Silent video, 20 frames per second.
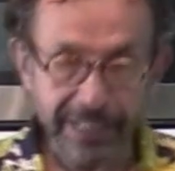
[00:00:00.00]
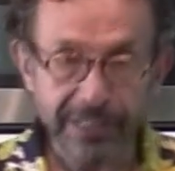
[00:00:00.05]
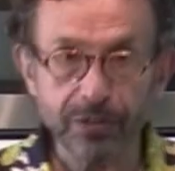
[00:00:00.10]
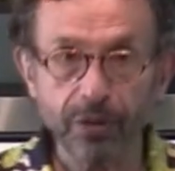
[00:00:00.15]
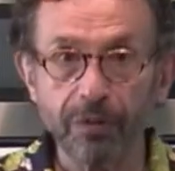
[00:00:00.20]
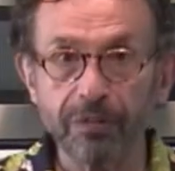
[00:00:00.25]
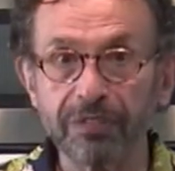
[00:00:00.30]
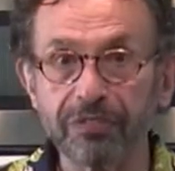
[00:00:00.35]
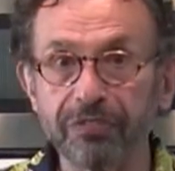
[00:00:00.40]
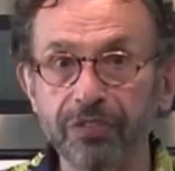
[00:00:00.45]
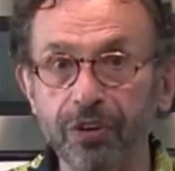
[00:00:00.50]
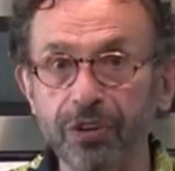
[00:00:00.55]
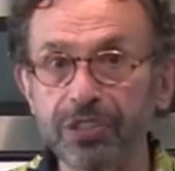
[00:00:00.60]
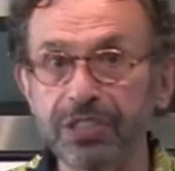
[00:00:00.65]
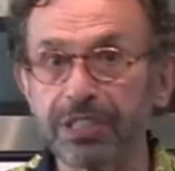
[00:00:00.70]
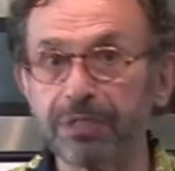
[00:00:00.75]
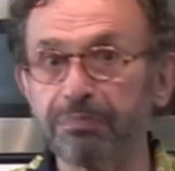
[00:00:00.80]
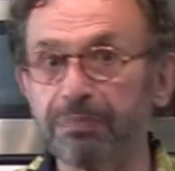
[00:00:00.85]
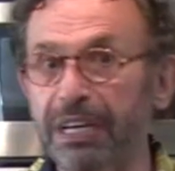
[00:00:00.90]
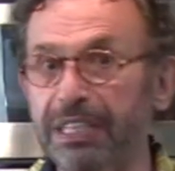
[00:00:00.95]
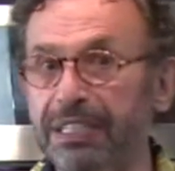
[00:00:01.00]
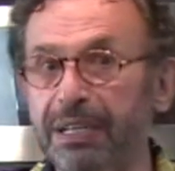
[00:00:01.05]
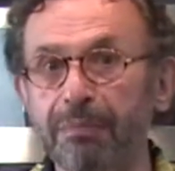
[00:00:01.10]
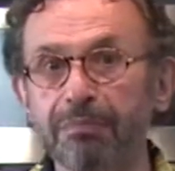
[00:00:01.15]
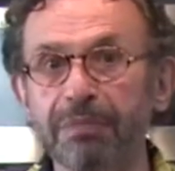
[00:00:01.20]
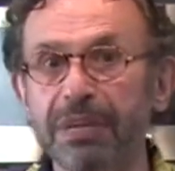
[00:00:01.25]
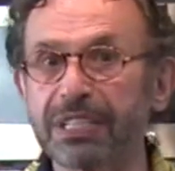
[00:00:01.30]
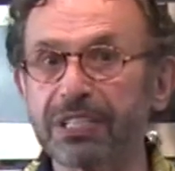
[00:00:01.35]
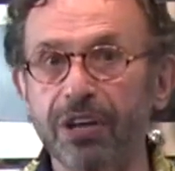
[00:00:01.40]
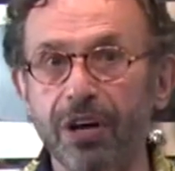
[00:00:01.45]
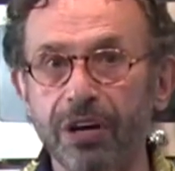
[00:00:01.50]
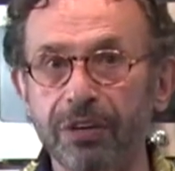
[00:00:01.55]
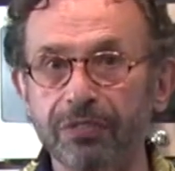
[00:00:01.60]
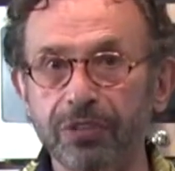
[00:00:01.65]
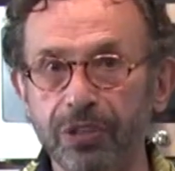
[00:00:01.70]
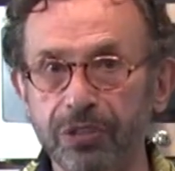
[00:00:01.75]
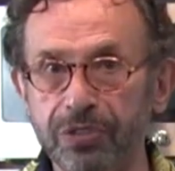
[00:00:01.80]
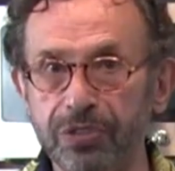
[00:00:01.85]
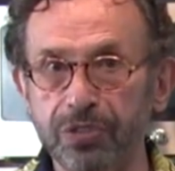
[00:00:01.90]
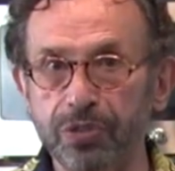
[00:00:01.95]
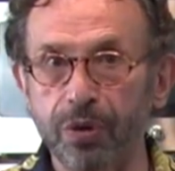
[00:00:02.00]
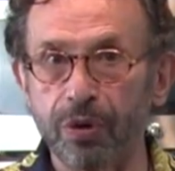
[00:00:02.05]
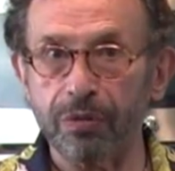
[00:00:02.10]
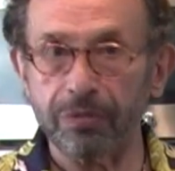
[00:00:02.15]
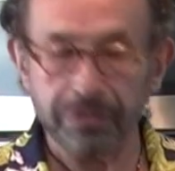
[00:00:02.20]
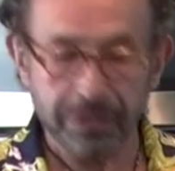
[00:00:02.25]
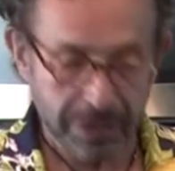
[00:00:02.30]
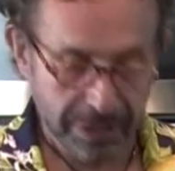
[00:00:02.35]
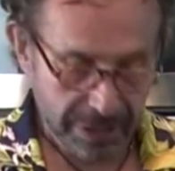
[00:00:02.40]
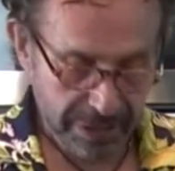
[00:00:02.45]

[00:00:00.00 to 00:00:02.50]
it overflows, it makes a mess out of your stove.